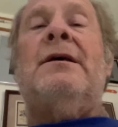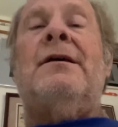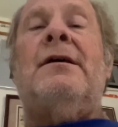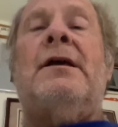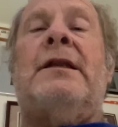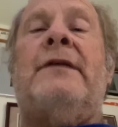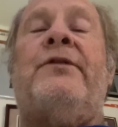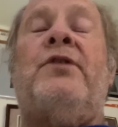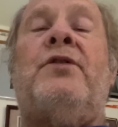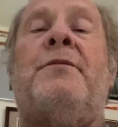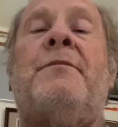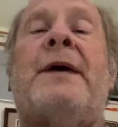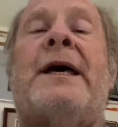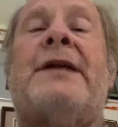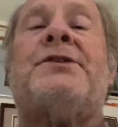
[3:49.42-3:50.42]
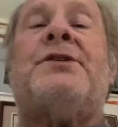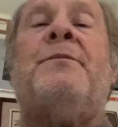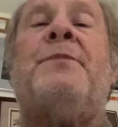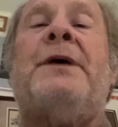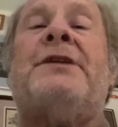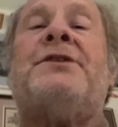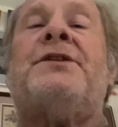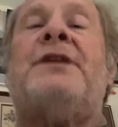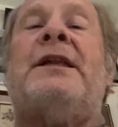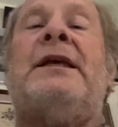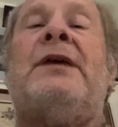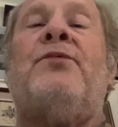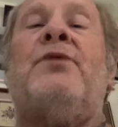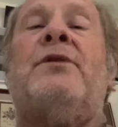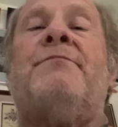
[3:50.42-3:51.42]
And if you could match the pitch, then
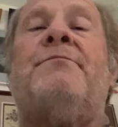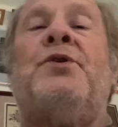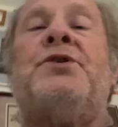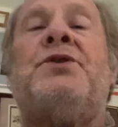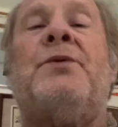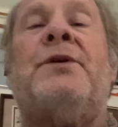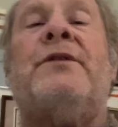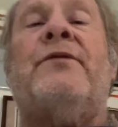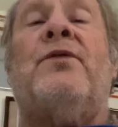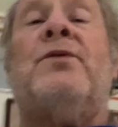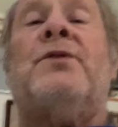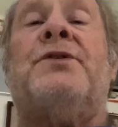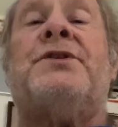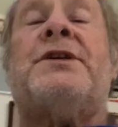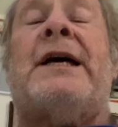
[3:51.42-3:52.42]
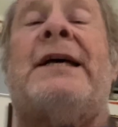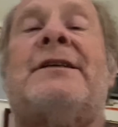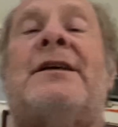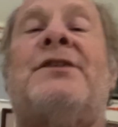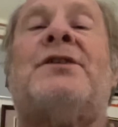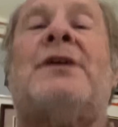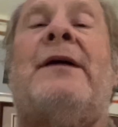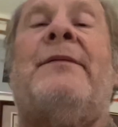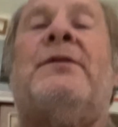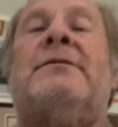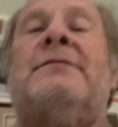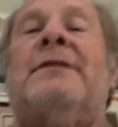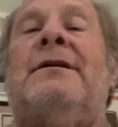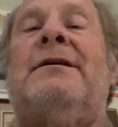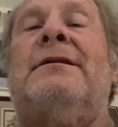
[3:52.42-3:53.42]
he would put you in the vocal jazz ensemble.
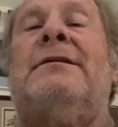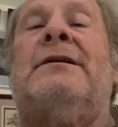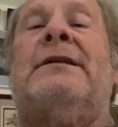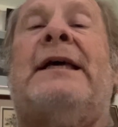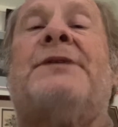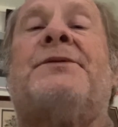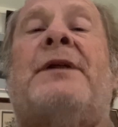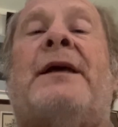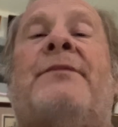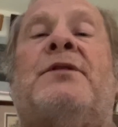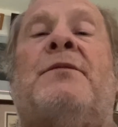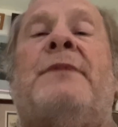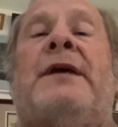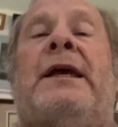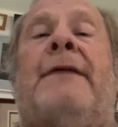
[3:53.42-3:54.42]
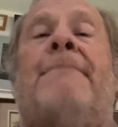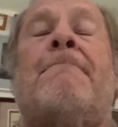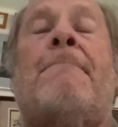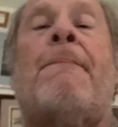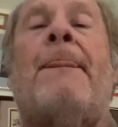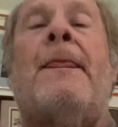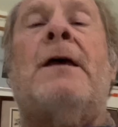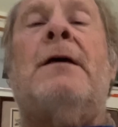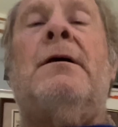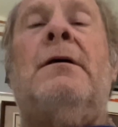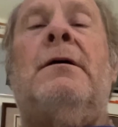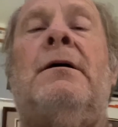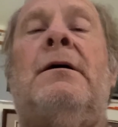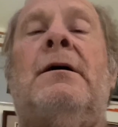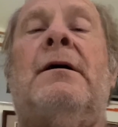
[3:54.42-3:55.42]
And that's what happened to me.
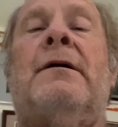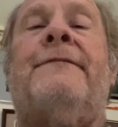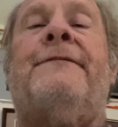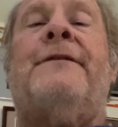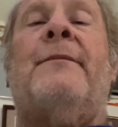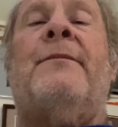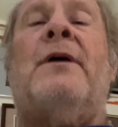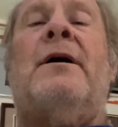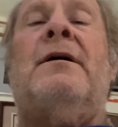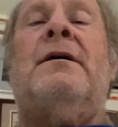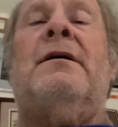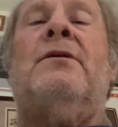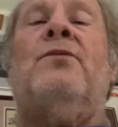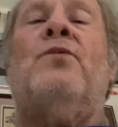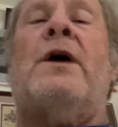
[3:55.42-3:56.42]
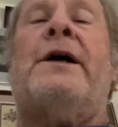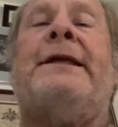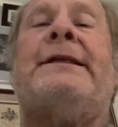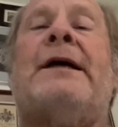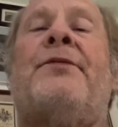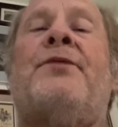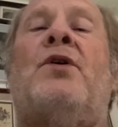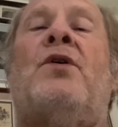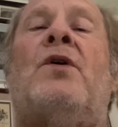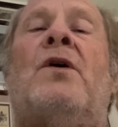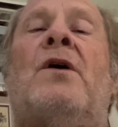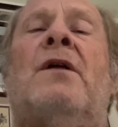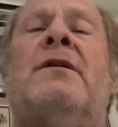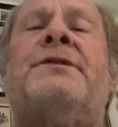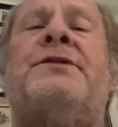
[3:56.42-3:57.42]
From walking down the
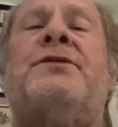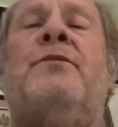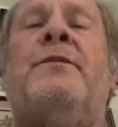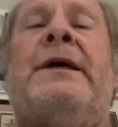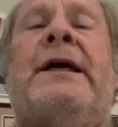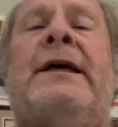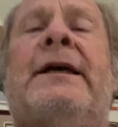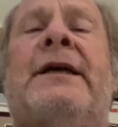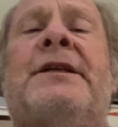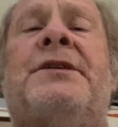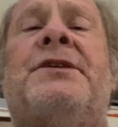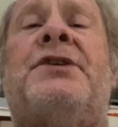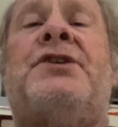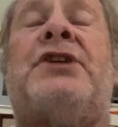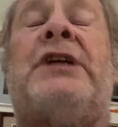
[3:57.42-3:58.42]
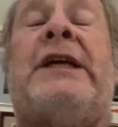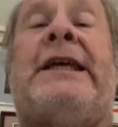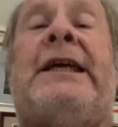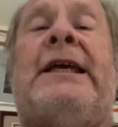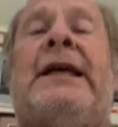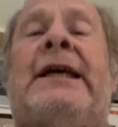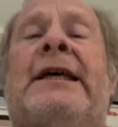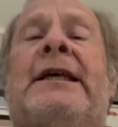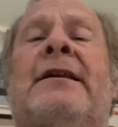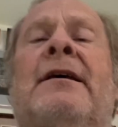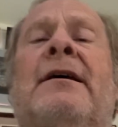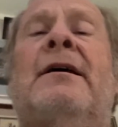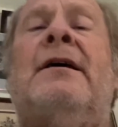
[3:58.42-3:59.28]
hall to being in a dashiki in